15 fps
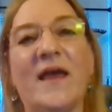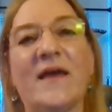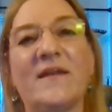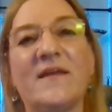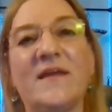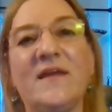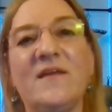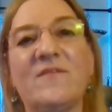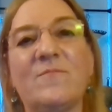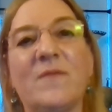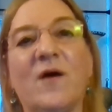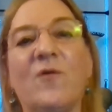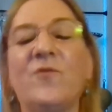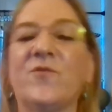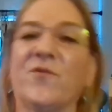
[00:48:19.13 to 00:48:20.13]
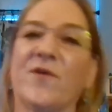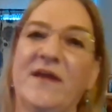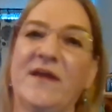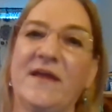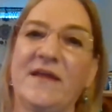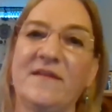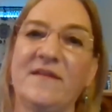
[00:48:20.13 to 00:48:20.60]
and Keith Melder
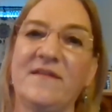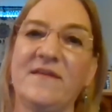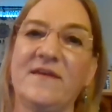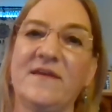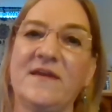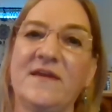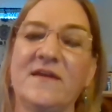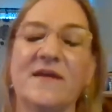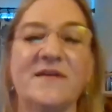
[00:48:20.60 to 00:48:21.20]
in the